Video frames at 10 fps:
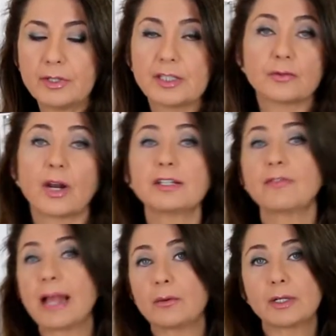this rice
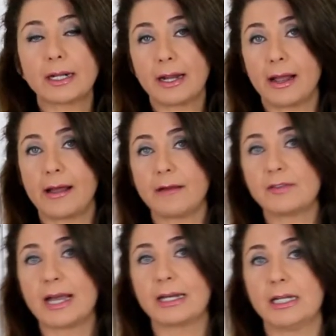flour that I
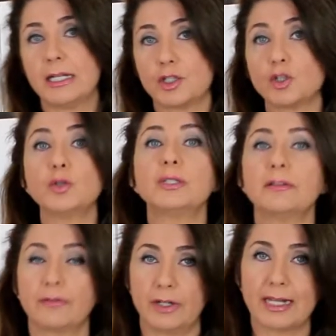have that is
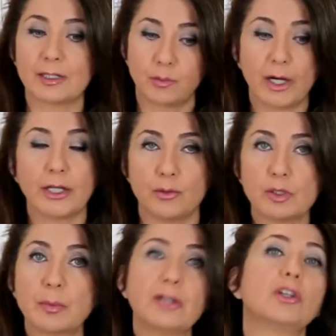gluten-free. That's what I
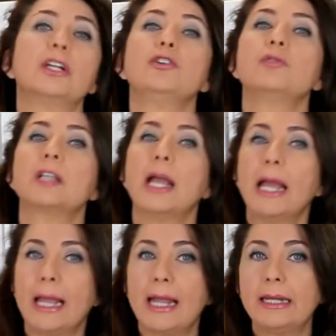use, but you can use
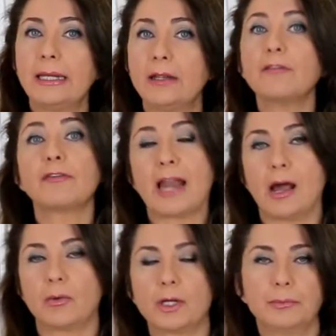any
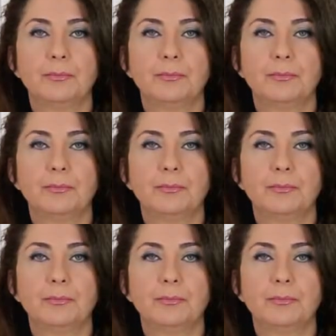flour.